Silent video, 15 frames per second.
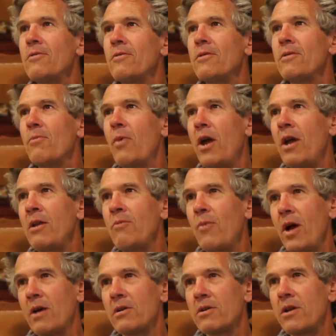the main
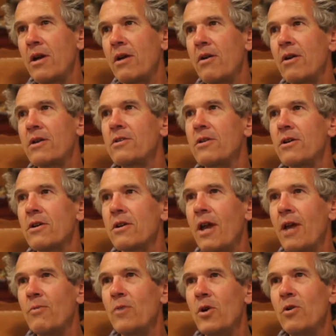male character
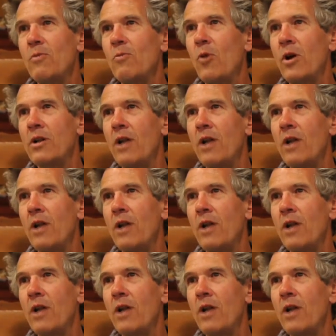came home one